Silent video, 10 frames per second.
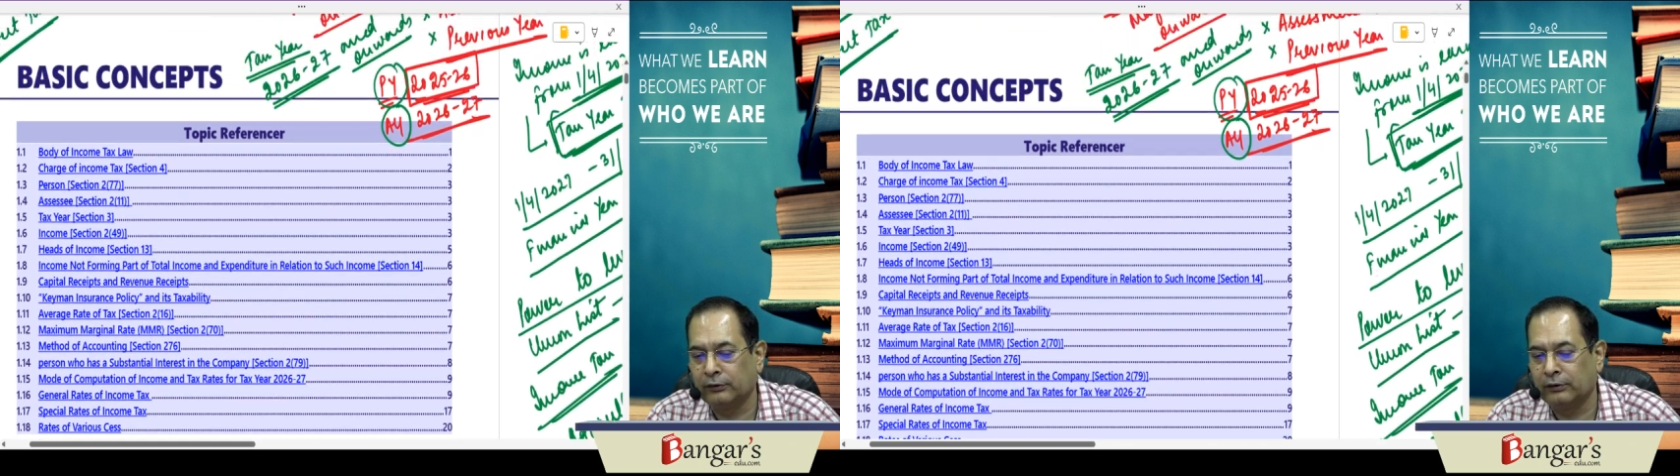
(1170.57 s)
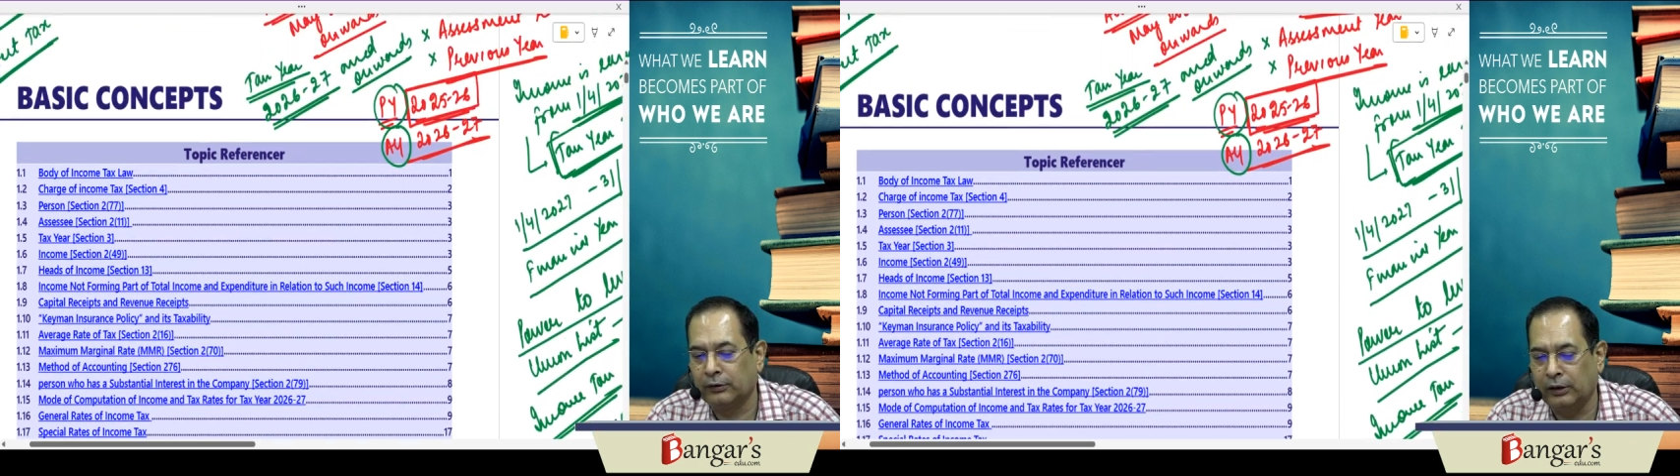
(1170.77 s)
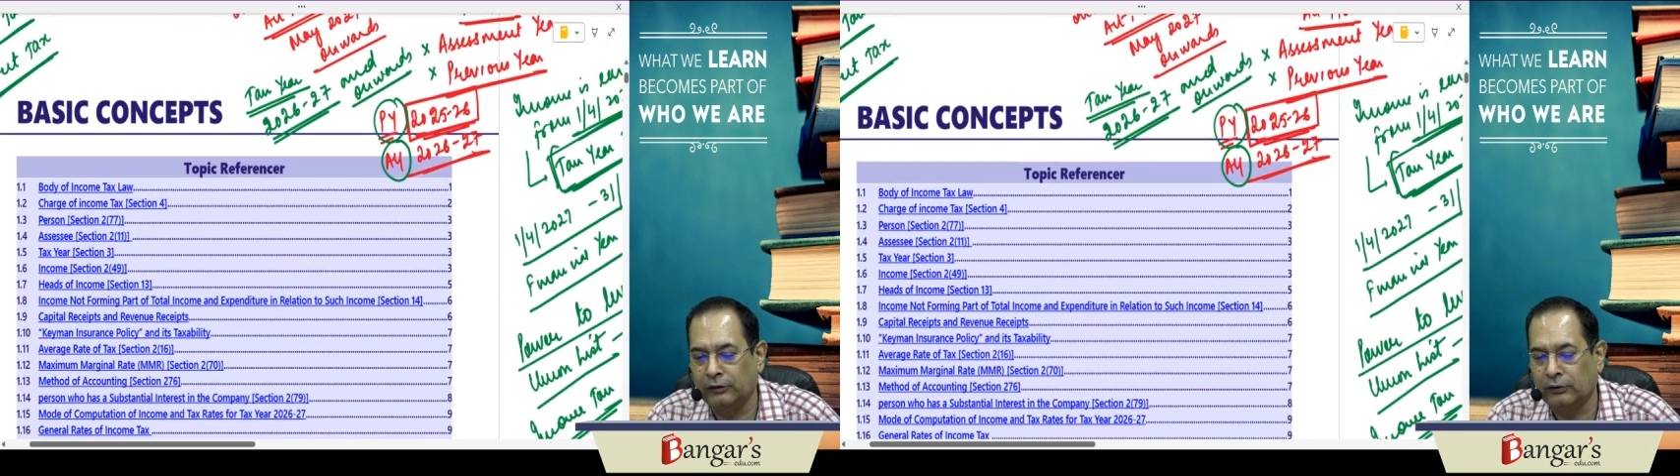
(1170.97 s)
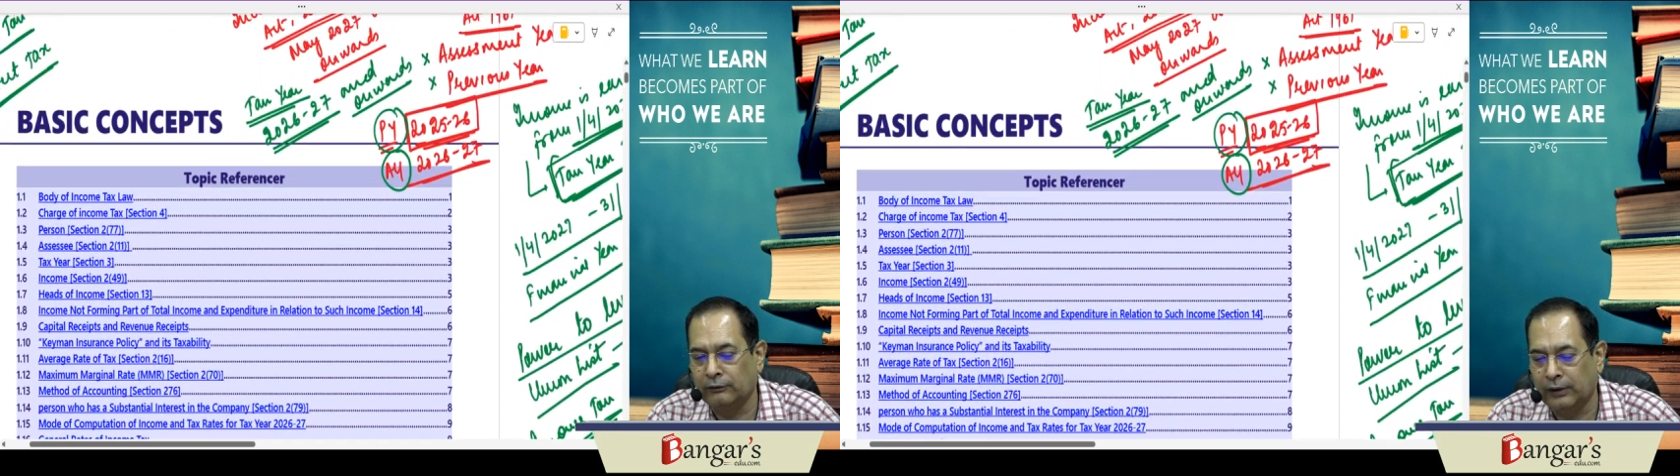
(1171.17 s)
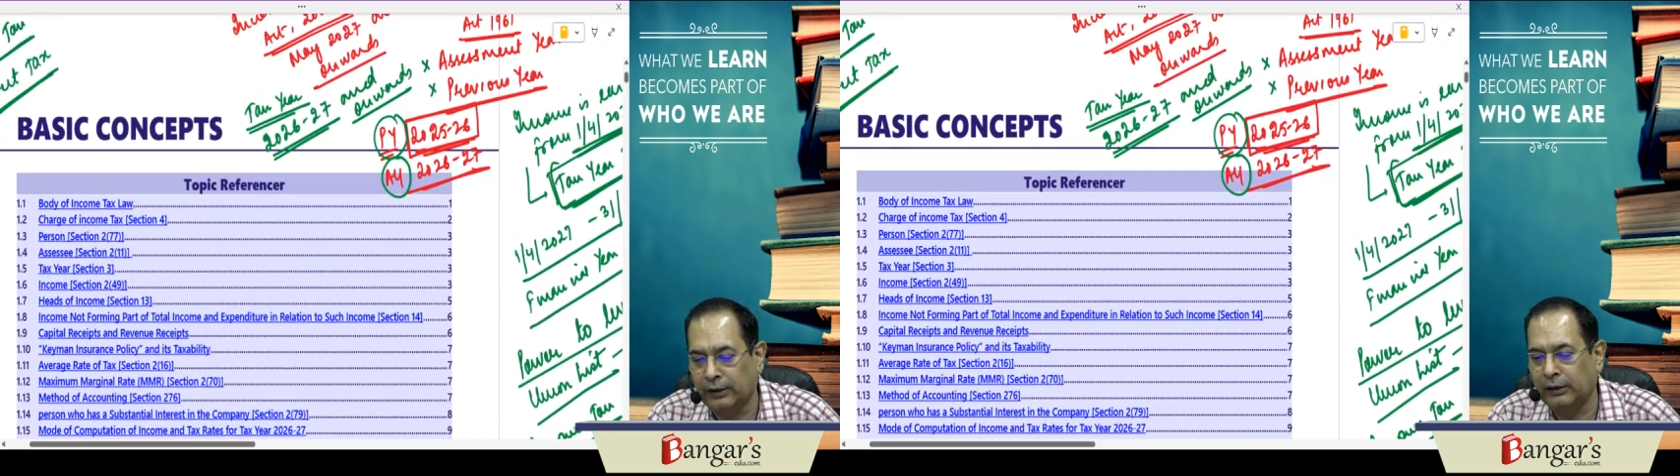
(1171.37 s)
is of
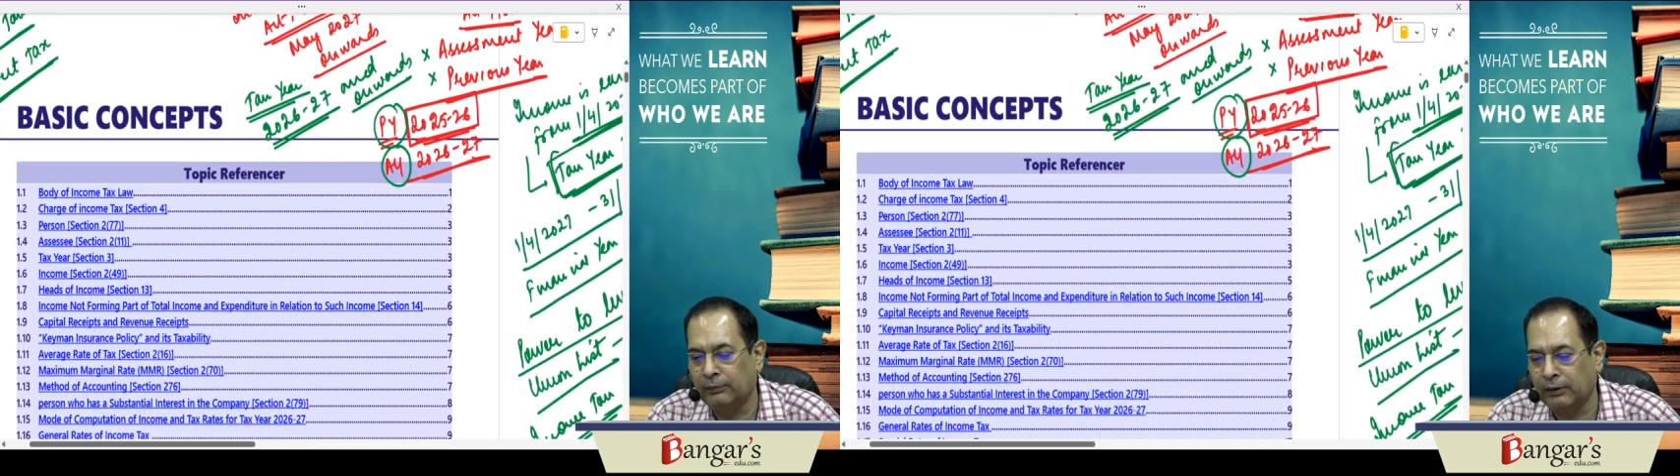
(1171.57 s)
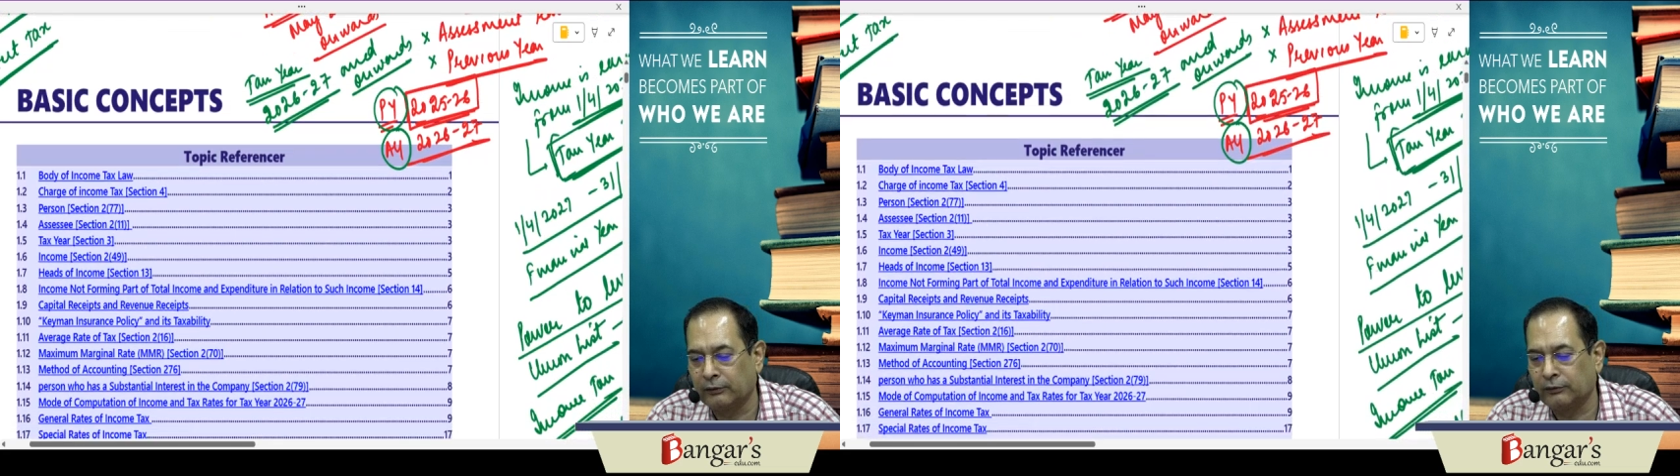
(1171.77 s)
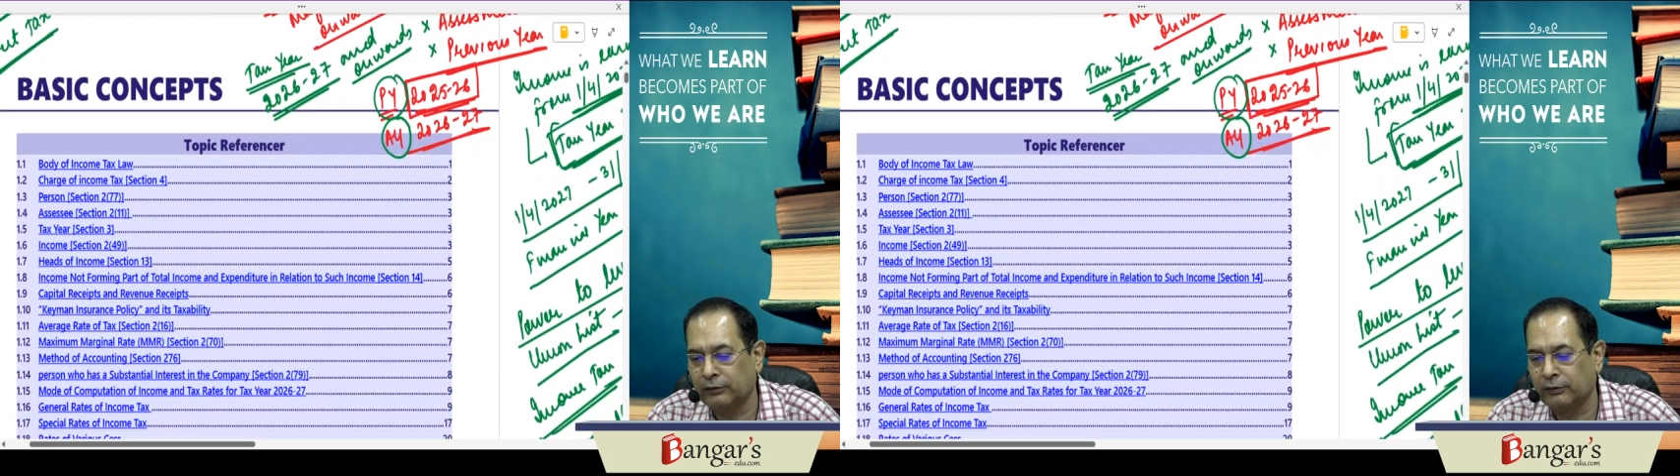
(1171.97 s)
100 marks.